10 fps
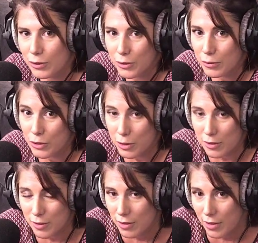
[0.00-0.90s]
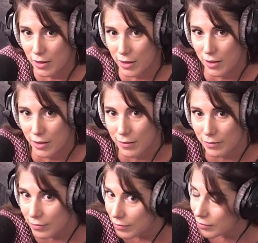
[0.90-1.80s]
to just uh,
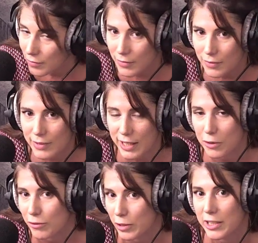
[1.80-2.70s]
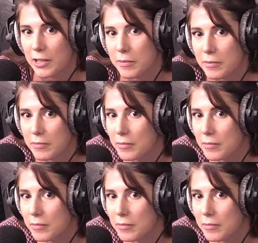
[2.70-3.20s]
take your freedom?